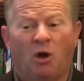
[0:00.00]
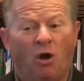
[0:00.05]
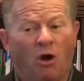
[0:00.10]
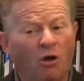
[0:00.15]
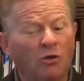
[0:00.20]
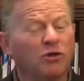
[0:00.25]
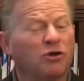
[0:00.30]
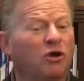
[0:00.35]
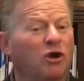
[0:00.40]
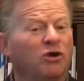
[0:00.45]

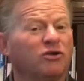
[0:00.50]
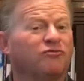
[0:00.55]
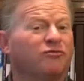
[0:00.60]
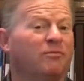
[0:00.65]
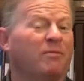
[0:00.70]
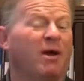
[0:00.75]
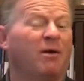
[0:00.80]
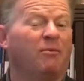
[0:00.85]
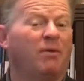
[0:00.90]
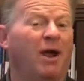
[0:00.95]
all the cars
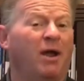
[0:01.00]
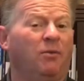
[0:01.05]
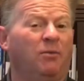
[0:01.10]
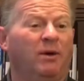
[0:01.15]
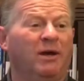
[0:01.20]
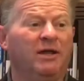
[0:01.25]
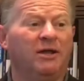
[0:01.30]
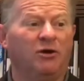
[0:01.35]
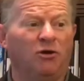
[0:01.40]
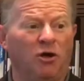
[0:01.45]
from my right
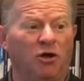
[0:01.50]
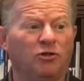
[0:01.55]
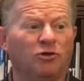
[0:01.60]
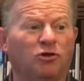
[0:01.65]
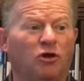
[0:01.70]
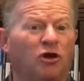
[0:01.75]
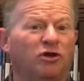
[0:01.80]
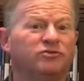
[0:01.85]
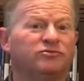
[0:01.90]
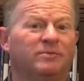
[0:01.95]
went, and all the
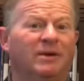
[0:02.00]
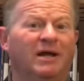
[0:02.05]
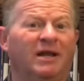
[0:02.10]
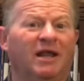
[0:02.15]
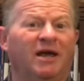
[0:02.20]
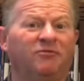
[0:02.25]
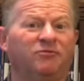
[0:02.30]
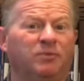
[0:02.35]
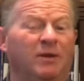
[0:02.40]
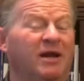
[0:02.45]
cars from my
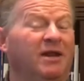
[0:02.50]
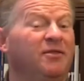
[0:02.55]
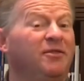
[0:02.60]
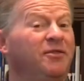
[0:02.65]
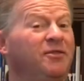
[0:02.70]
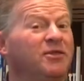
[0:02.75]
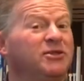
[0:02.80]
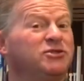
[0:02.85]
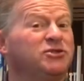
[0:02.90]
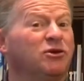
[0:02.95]
left went,
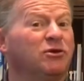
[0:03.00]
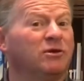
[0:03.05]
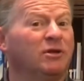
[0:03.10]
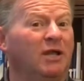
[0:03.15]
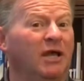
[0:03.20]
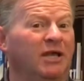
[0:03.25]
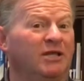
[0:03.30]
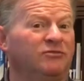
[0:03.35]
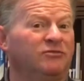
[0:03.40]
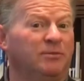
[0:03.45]
and then the
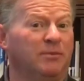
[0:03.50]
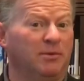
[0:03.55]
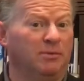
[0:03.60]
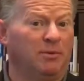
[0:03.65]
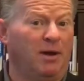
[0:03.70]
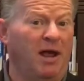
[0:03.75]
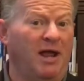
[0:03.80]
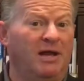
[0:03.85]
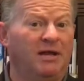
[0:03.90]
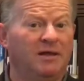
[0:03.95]
turn lanes from the
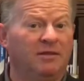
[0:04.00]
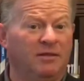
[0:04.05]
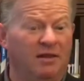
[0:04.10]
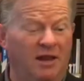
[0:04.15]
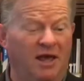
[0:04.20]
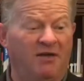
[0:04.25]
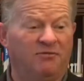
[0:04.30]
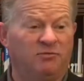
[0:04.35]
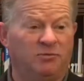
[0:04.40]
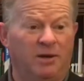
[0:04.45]
right and the
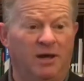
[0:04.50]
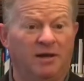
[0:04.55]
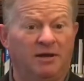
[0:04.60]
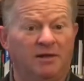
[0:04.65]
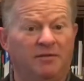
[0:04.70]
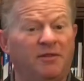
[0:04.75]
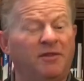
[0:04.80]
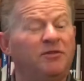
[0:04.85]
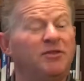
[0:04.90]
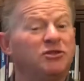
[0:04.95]
left went,
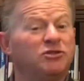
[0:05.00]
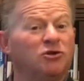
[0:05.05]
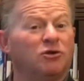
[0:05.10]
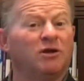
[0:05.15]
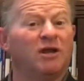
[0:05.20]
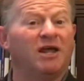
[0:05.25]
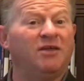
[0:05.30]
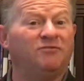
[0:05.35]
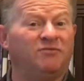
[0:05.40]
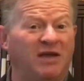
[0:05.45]
and then the
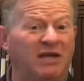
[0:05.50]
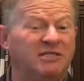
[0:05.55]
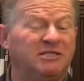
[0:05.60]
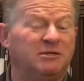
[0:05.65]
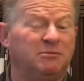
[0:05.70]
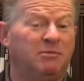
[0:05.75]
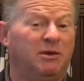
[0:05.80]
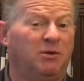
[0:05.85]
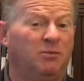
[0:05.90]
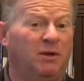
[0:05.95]
turn lane
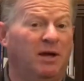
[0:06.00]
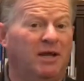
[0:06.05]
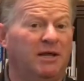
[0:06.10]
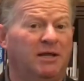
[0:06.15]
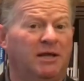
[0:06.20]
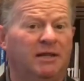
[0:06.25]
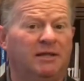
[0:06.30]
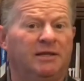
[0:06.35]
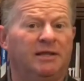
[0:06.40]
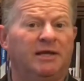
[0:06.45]
facing me
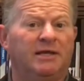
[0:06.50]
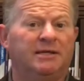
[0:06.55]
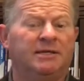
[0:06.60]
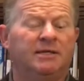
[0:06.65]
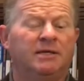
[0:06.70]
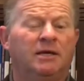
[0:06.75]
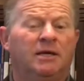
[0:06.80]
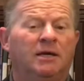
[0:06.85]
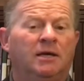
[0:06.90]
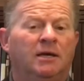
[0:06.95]
went, and
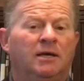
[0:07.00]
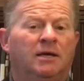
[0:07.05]
then